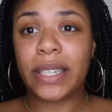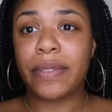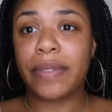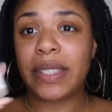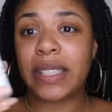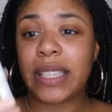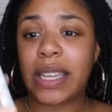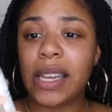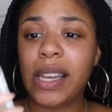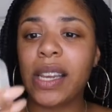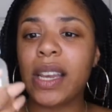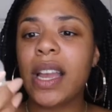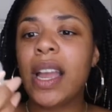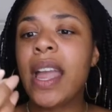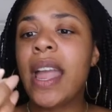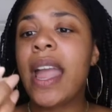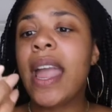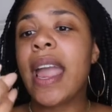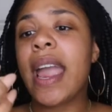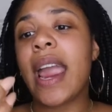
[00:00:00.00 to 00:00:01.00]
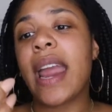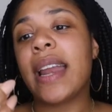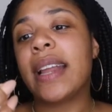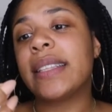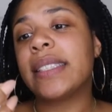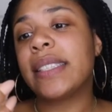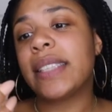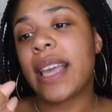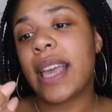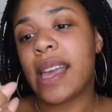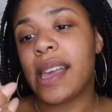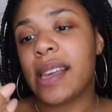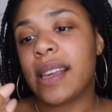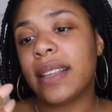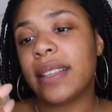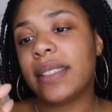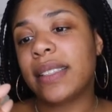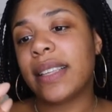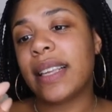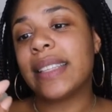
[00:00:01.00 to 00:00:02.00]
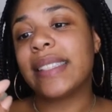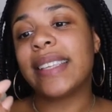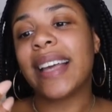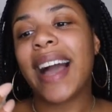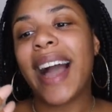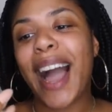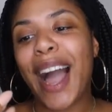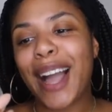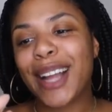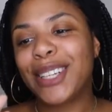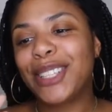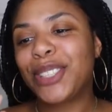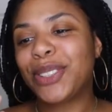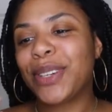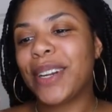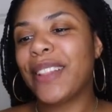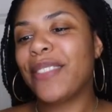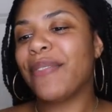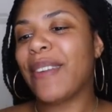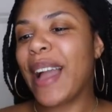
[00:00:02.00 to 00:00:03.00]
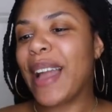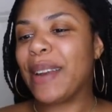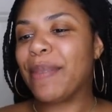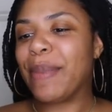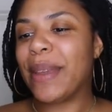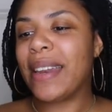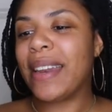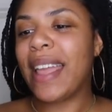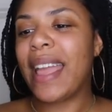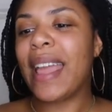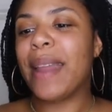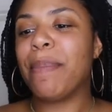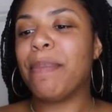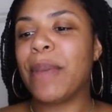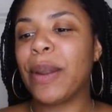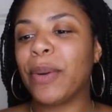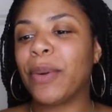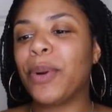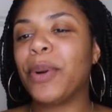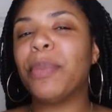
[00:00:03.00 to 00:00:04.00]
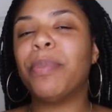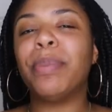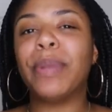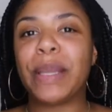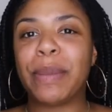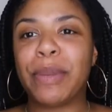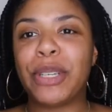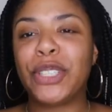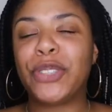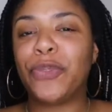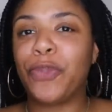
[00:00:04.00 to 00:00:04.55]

of zinc, and it says it's a high strength vitamin and mineral blemish